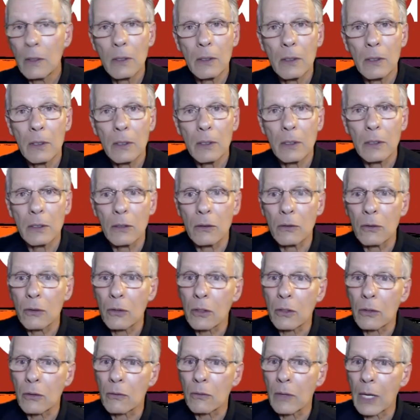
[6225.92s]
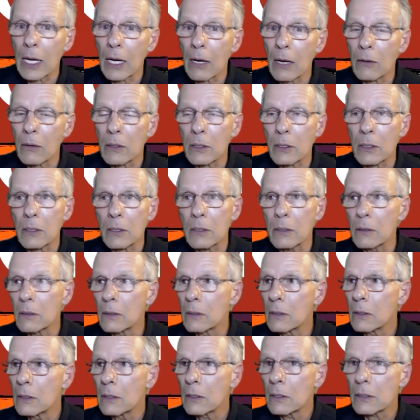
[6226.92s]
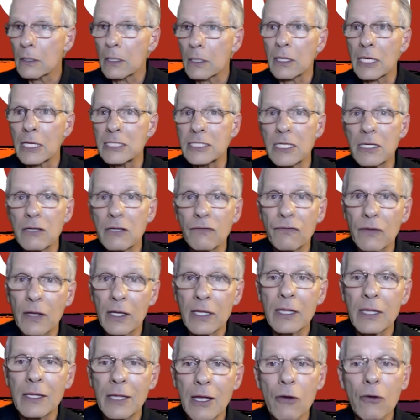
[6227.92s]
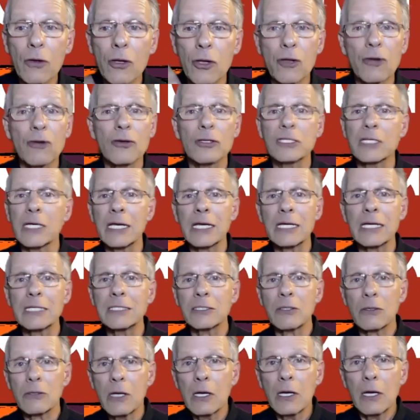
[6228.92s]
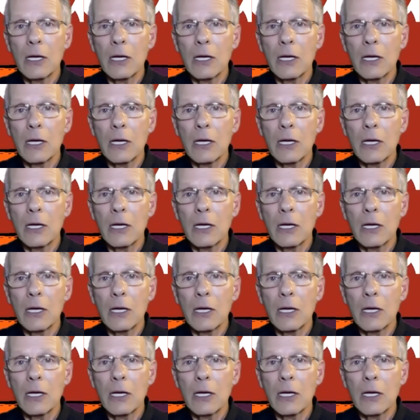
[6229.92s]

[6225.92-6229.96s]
And they're looking around, and then they see and they're curious kids, so